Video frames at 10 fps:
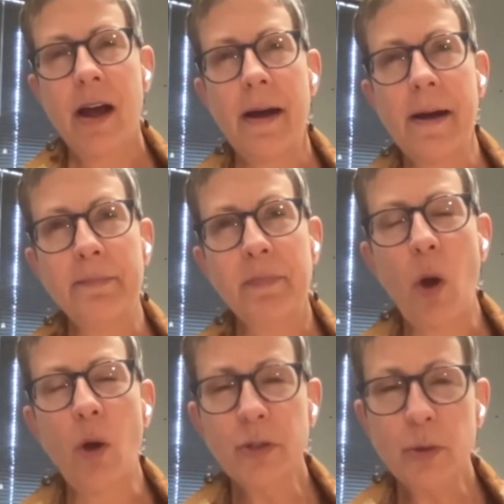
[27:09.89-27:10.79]

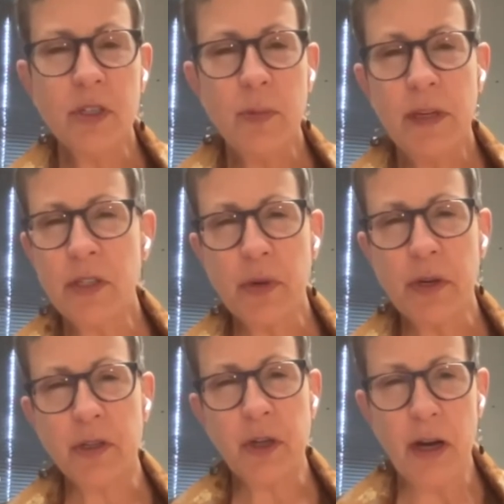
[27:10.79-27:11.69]
All sort of speaks to
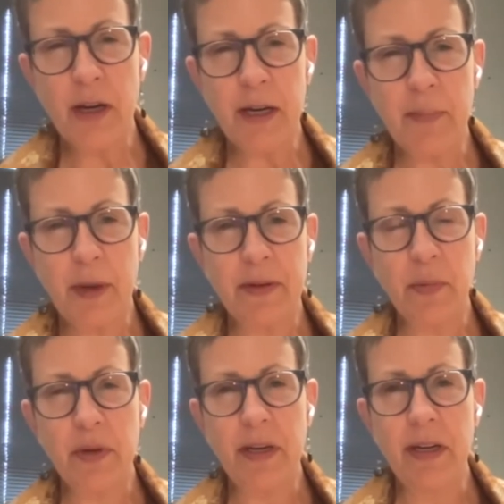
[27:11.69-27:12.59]
what you're talking about,
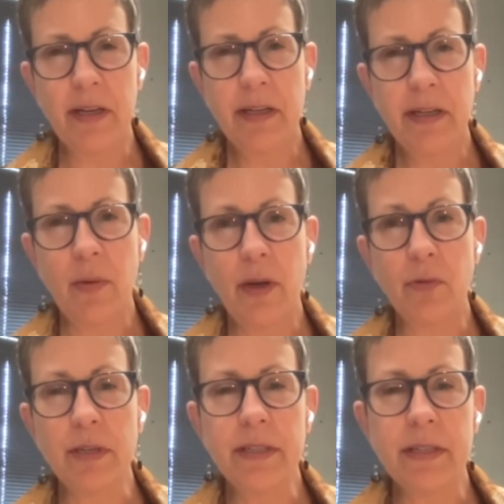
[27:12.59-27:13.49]
that we, in
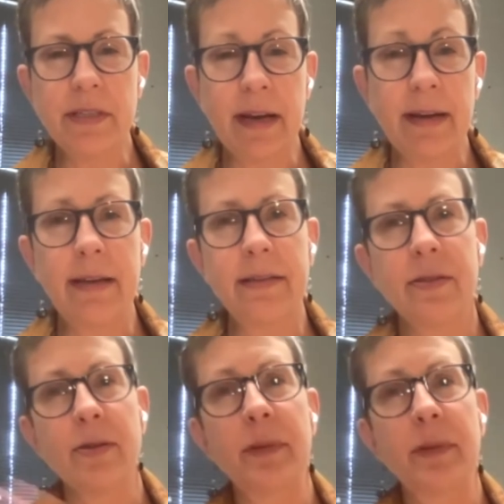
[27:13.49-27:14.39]
recent
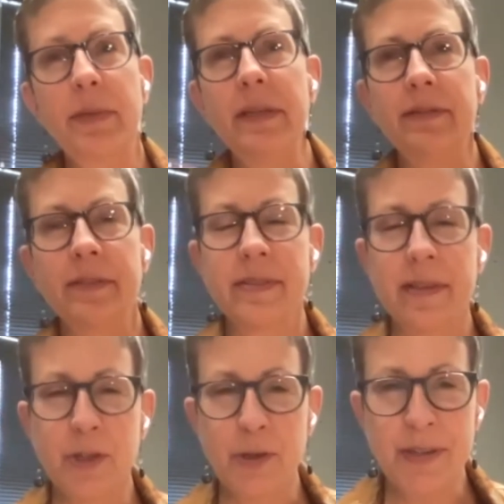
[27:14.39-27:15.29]
decades or maybe even
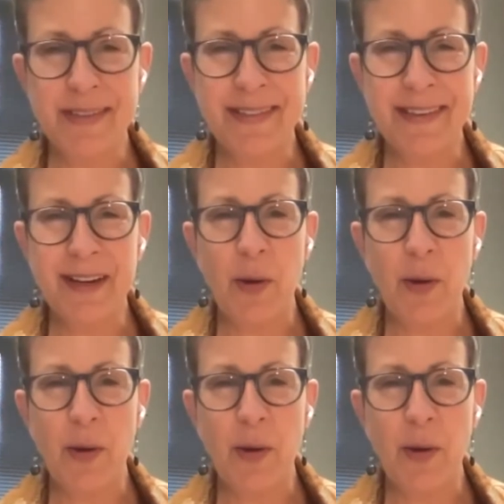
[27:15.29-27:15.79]
centuries,